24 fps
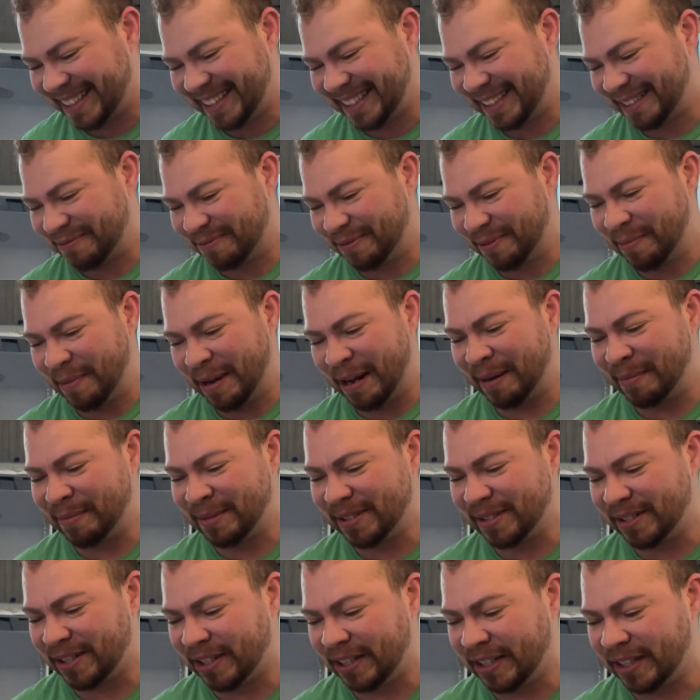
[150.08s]
from
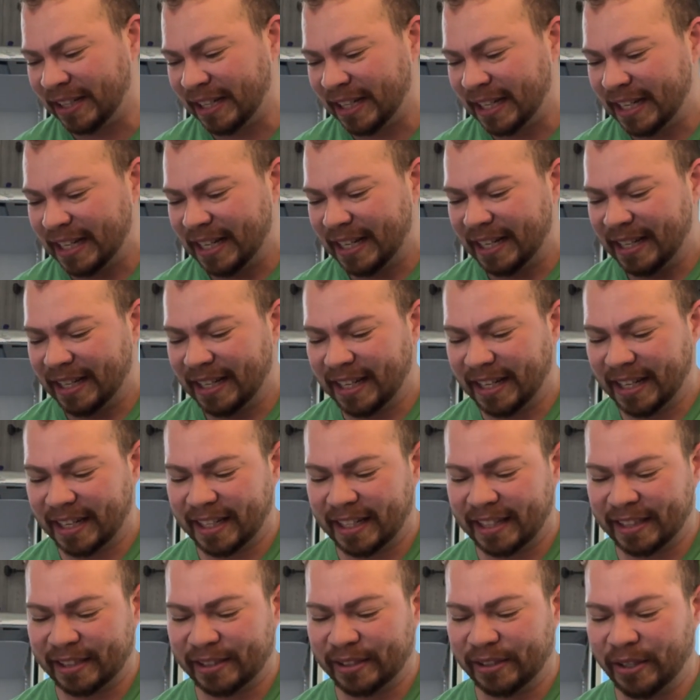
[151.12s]
Amazon.
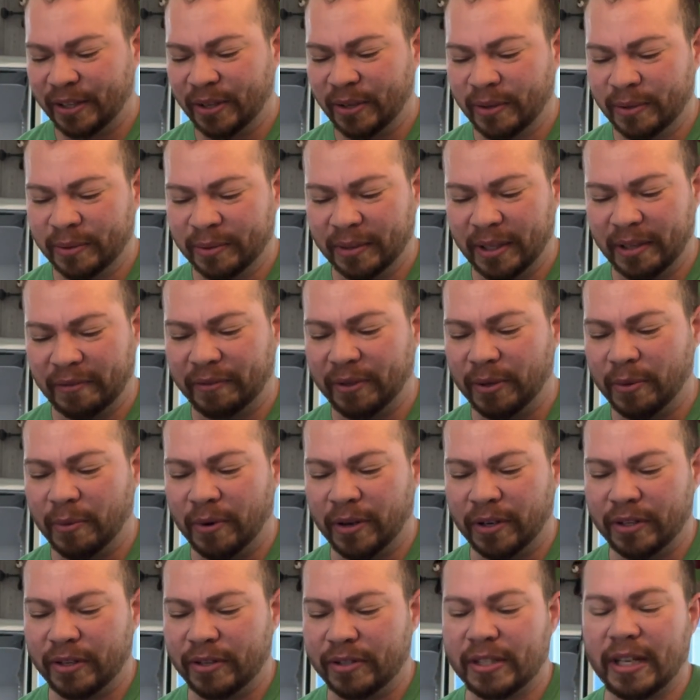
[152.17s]
So if you
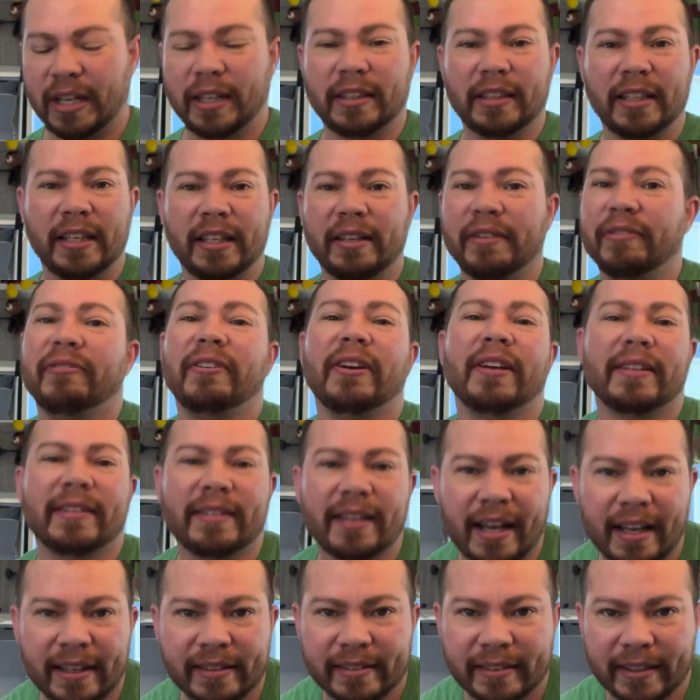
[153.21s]
want to use that link,
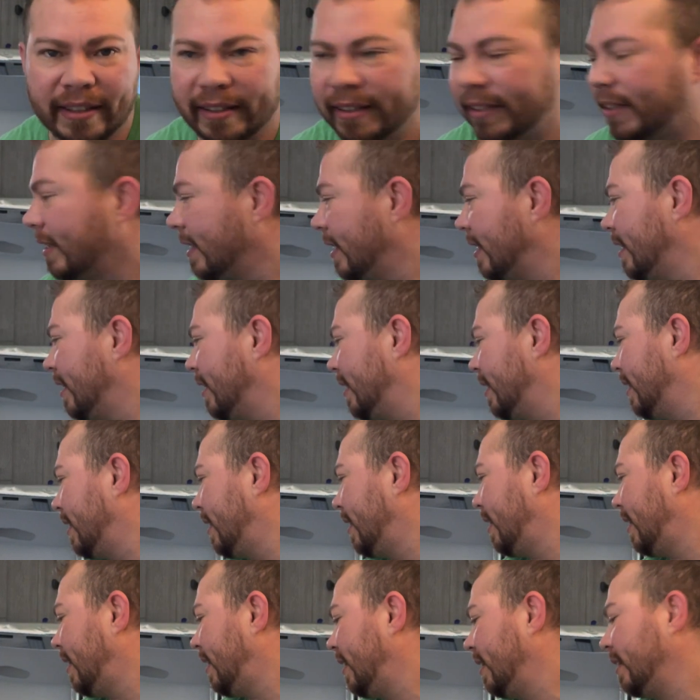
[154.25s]
fantastic.
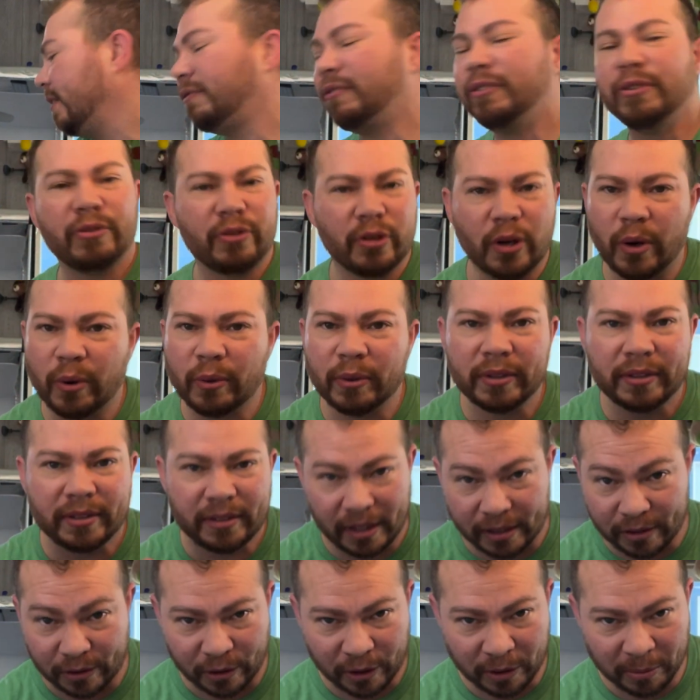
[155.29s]
If you don't, it
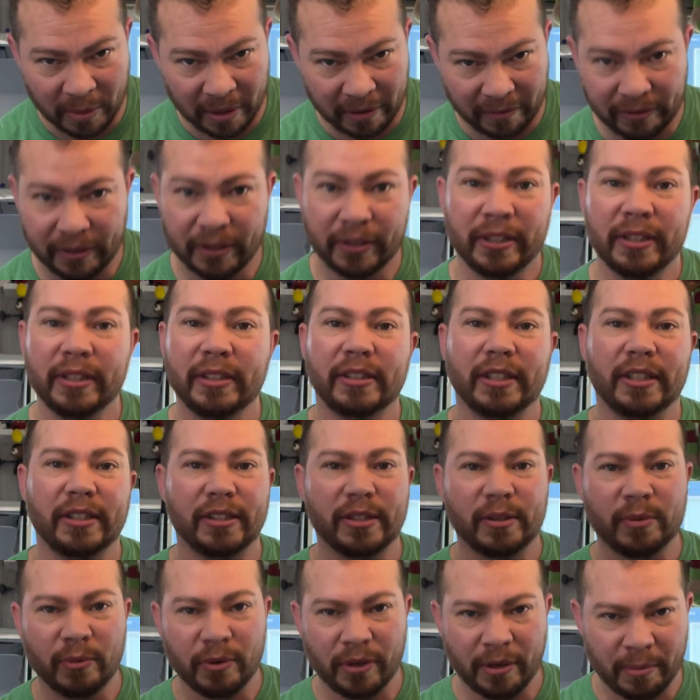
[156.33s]
doesn't hurt my feelings. I
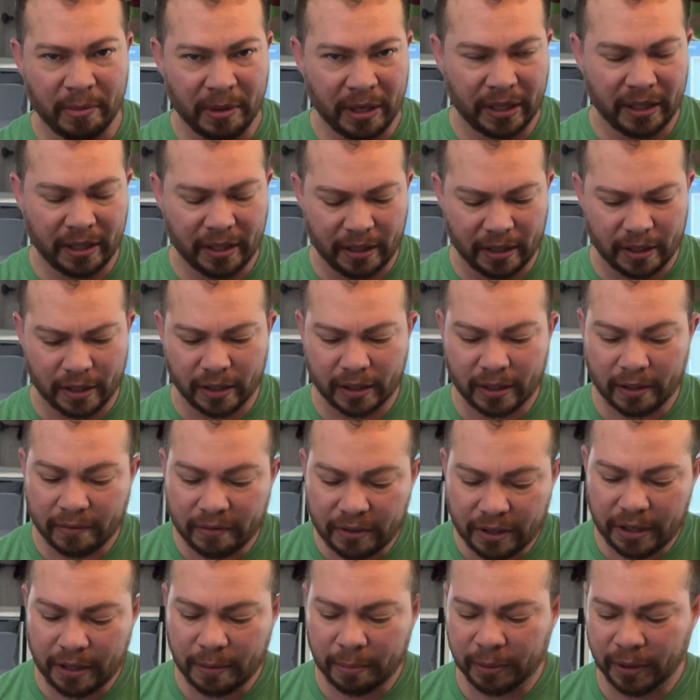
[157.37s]
just want to make it in a
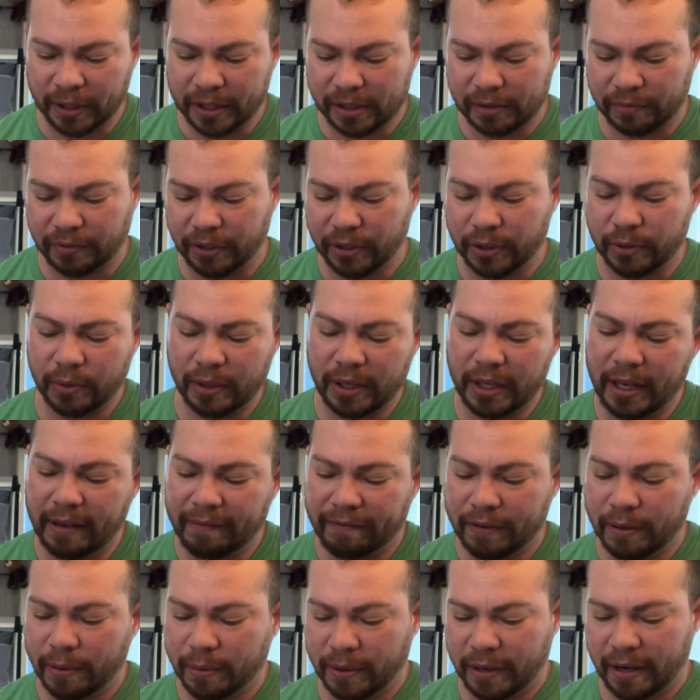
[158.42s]
convenient place for you
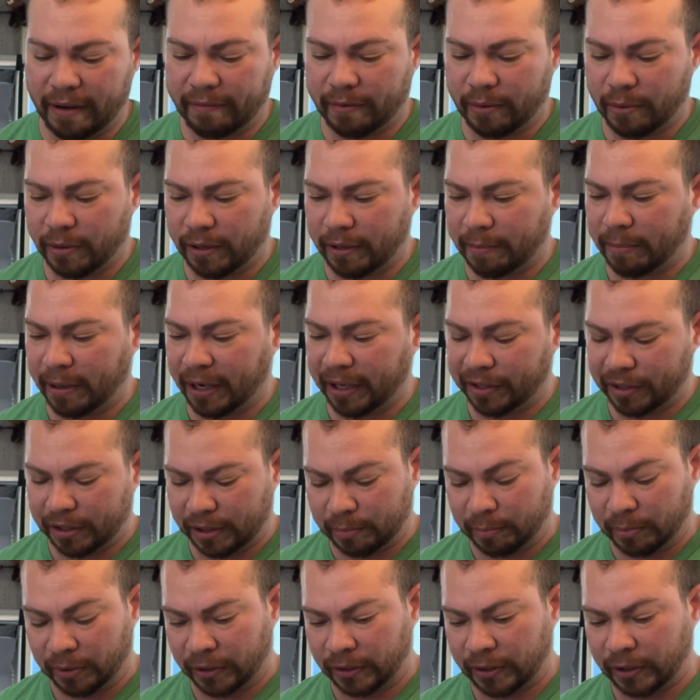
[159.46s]
if you would ever want to buy this
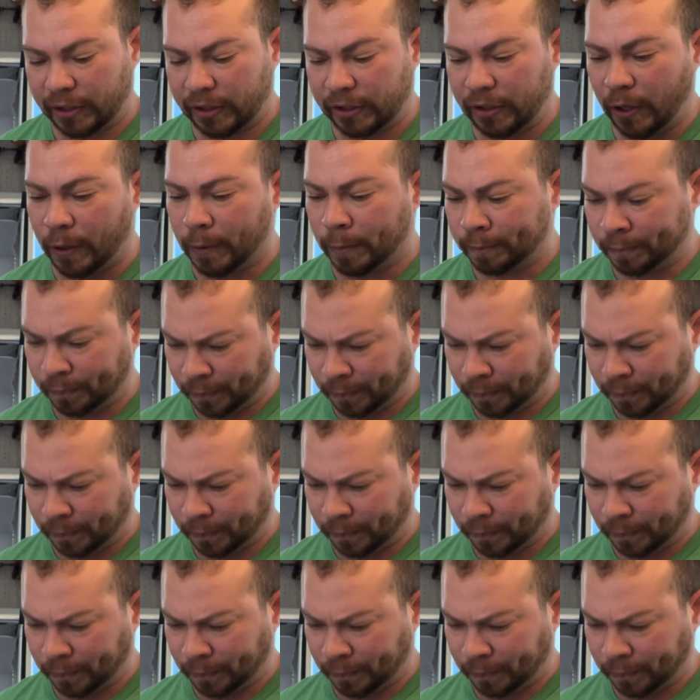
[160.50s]
book. So